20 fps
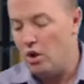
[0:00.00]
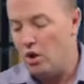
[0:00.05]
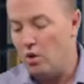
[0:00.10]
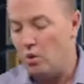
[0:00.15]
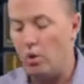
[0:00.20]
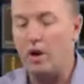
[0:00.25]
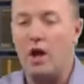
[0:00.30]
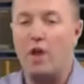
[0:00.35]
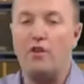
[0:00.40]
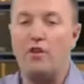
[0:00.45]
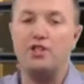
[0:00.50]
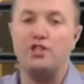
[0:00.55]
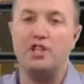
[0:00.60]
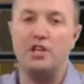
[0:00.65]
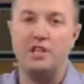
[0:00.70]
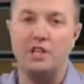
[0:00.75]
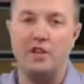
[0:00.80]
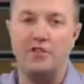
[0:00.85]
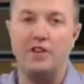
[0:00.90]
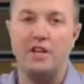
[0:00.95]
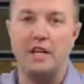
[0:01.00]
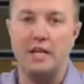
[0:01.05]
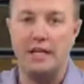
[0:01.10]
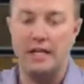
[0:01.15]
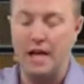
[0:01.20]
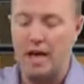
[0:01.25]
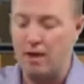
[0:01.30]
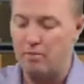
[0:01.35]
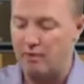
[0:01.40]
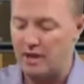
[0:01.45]
One other significant
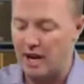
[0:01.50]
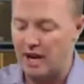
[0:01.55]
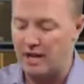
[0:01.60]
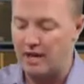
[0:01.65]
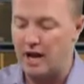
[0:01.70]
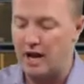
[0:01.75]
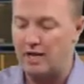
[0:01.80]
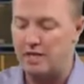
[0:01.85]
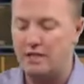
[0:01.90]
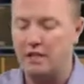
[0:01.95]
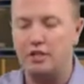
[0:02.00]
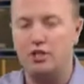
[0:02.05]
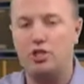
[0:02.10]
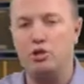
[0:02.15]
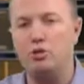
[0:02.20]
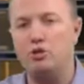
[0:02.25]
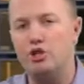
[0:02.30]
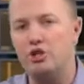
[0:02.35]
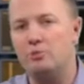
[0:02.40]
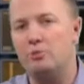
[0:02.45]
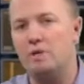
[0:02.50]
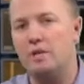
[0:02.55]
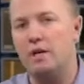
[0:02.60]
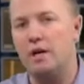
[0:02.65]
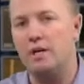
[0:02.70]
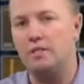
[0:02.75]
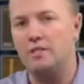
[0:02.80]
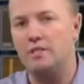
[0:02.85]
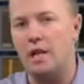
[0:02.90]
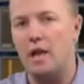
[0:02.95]
game that I did not get to just
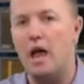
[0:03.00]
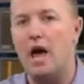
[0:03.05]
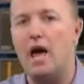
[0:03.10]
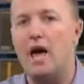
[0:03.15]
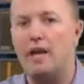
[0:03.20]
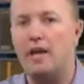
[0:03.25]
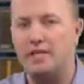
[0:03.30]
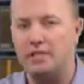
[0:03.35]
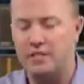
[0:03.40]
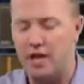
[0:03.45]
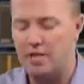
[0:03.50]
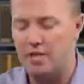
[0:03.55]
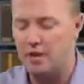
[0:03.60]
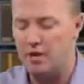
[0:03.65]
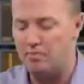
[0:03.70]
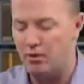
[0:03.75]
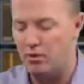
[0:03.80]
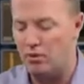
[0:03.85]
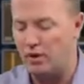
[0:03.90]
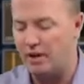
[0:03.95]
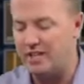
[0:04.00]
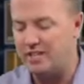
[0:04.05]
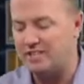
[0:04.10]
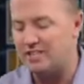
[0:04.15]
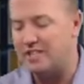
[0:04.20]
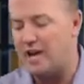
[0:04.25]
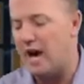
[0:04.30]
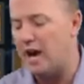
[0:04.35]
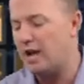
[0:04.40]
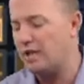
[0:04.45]
because the line has not yet been
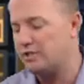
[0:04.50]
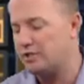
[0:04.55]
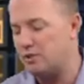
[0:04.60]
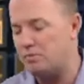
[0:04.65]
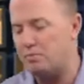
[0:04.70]
released, Dallas and